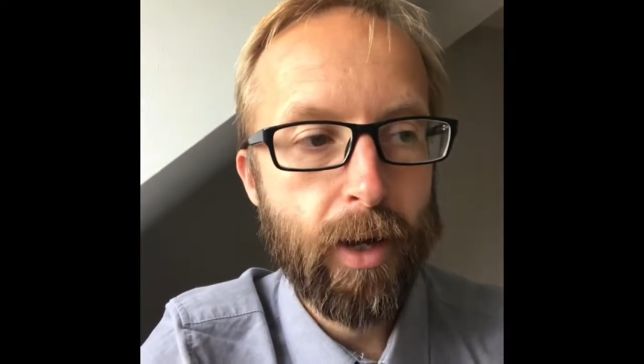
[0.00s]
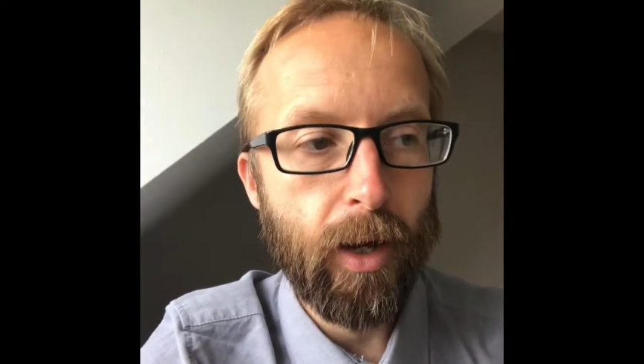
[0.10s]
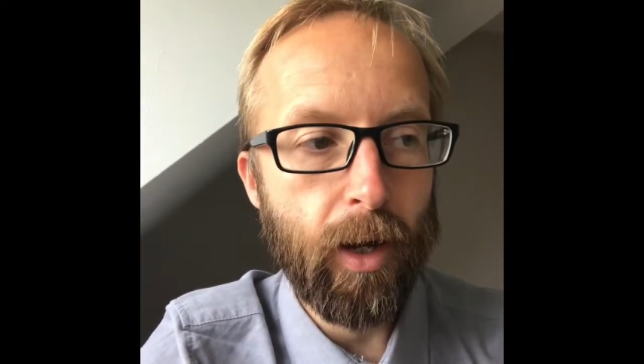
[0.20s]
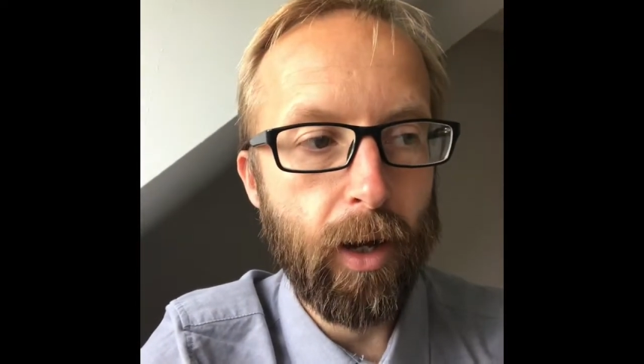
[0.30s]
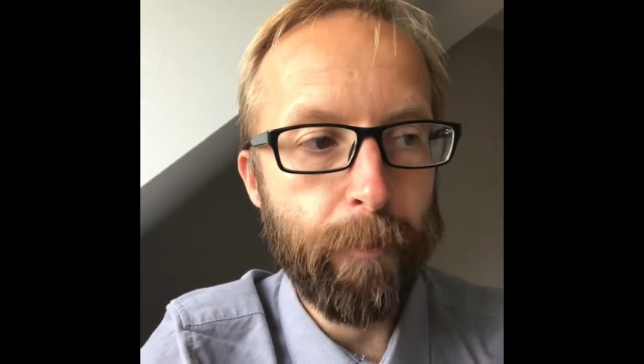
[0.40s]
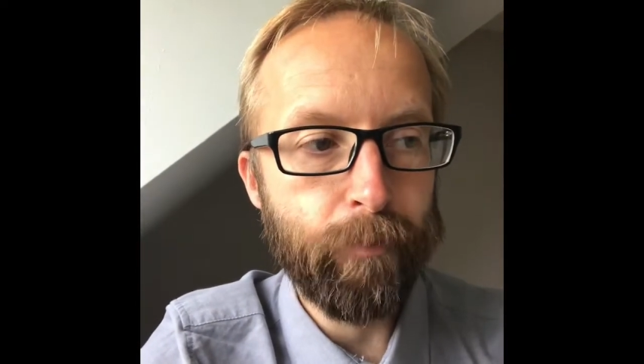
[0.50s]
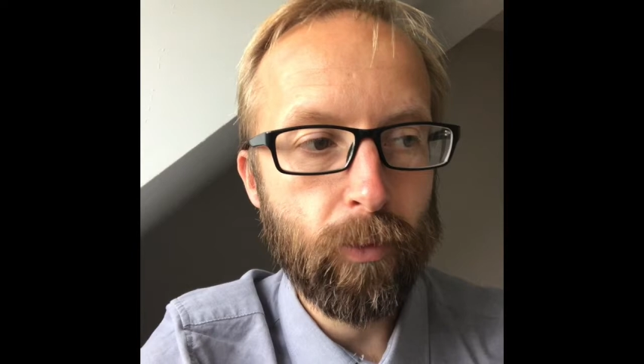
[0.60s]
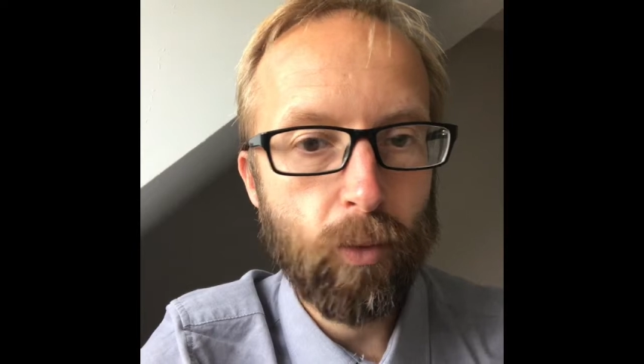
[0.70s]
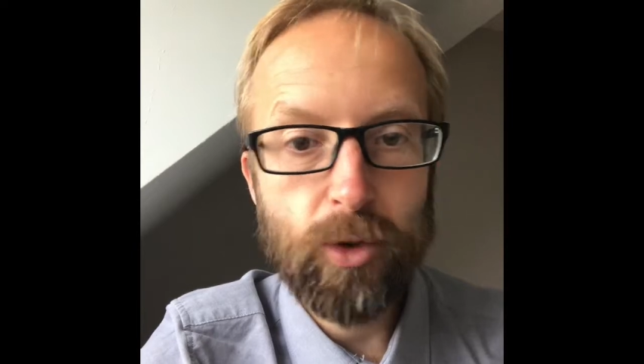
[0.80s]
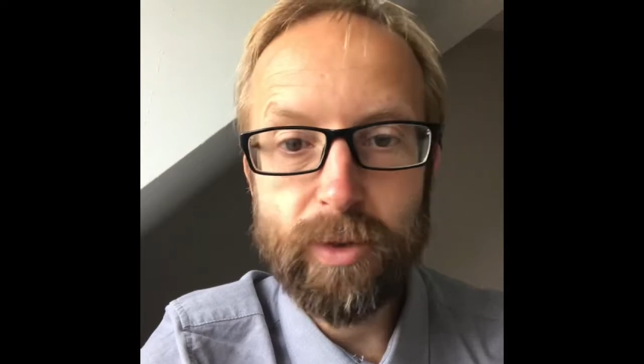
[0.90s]

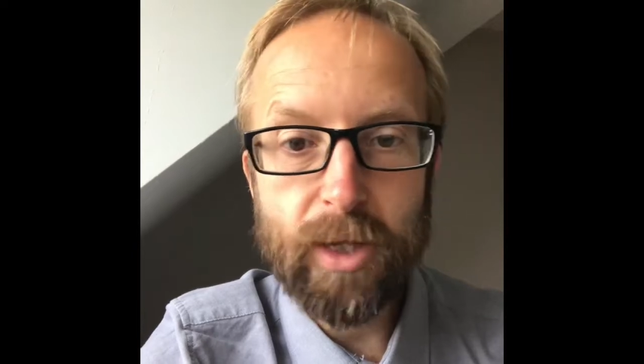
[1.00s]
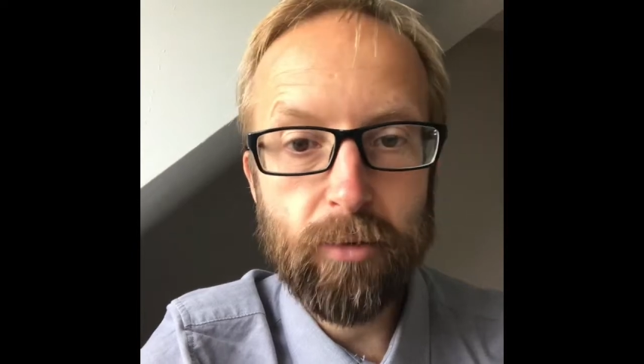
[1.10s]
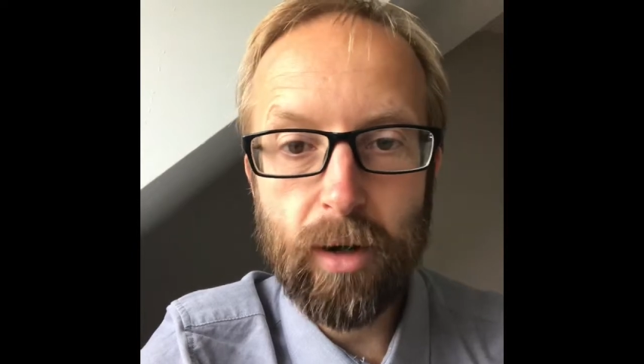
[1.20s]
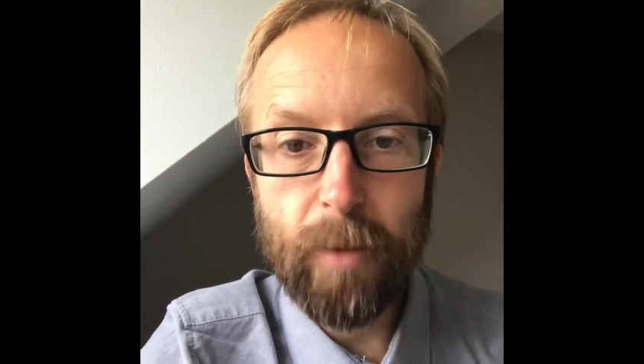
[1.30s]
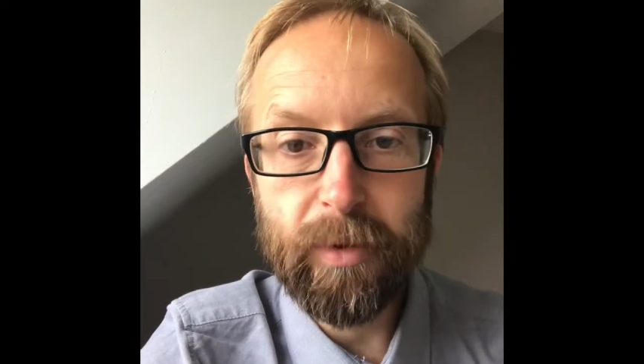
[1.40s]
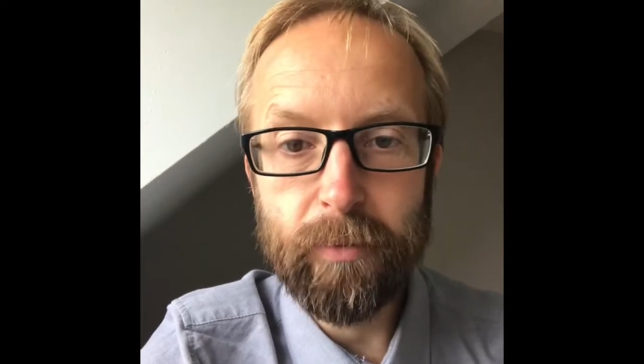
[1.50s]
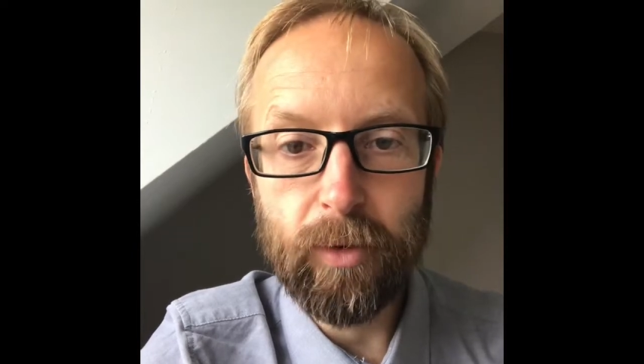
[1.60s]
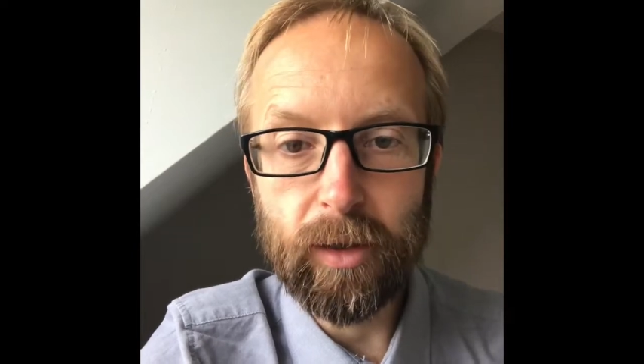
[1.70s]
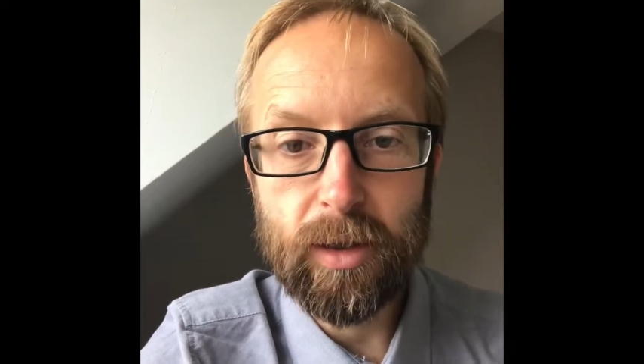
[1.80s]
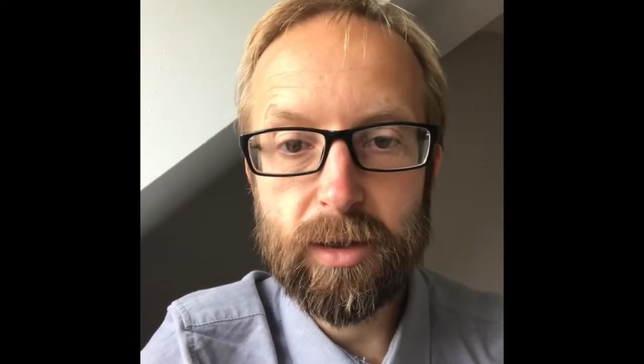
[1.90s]
When you set your alarm in the
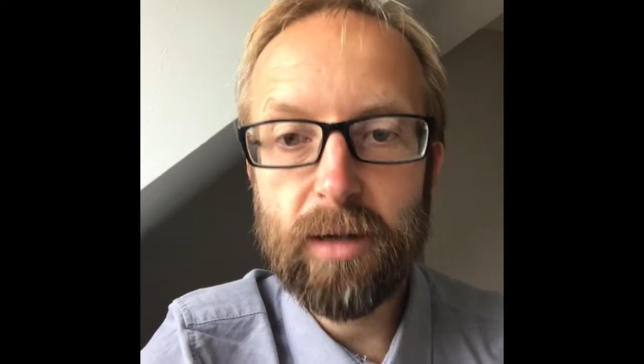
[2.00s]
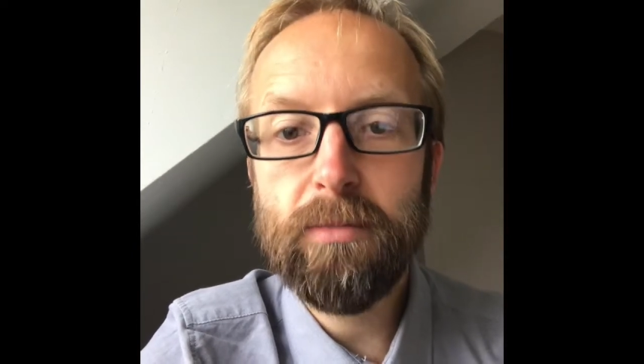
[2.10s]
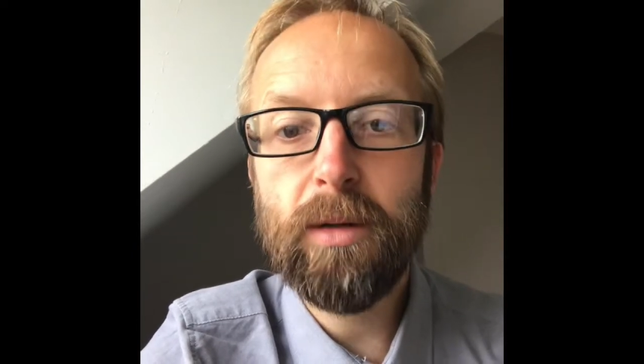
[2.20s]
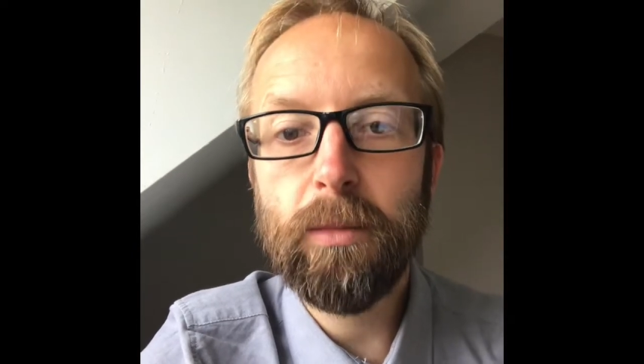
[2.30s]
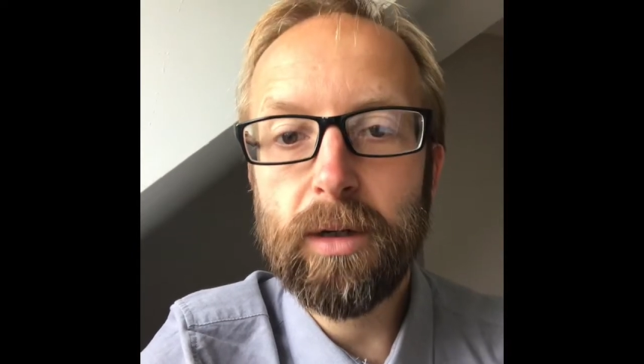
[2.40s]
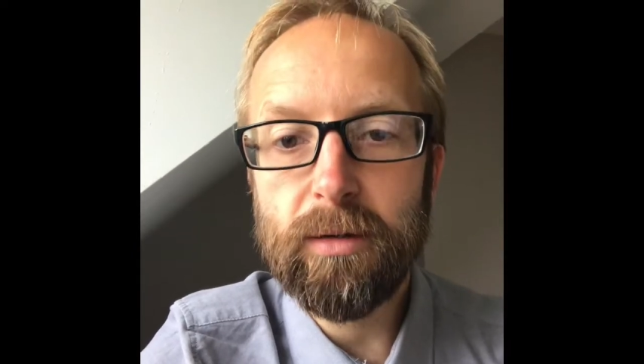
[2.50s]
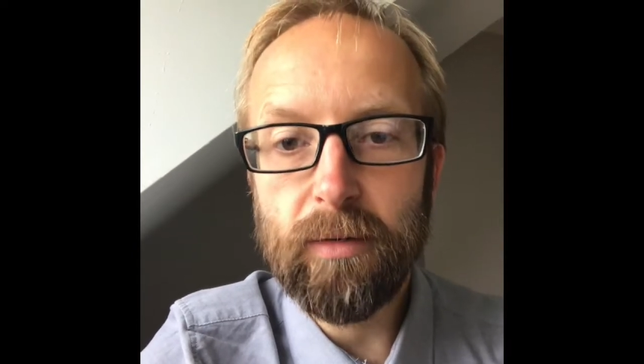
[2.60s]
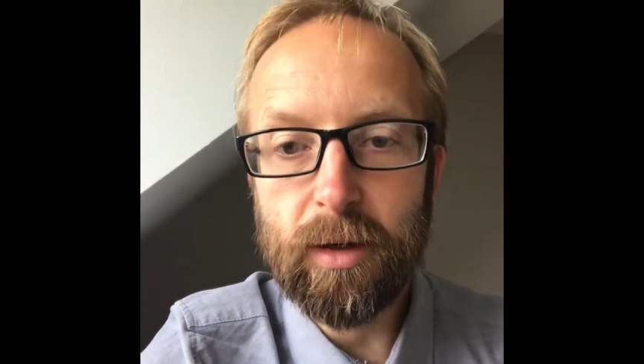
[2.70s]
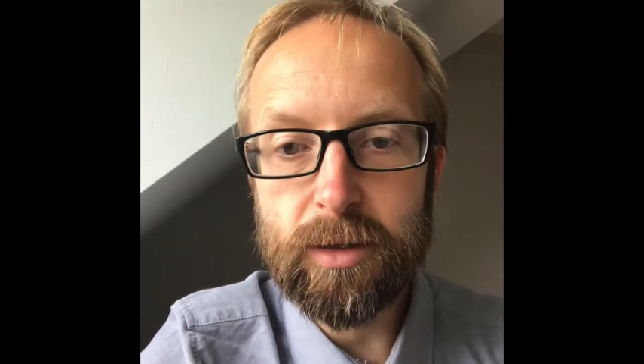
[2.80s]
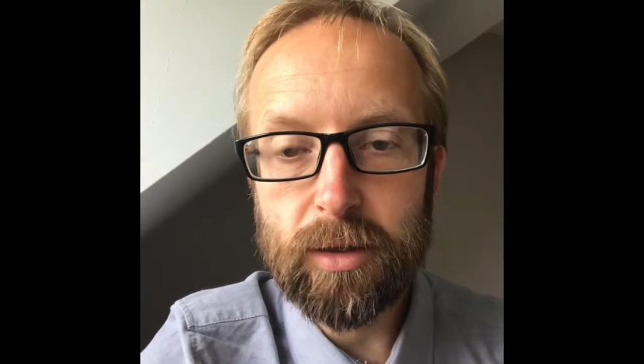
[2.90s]
morning, it's a commitment device.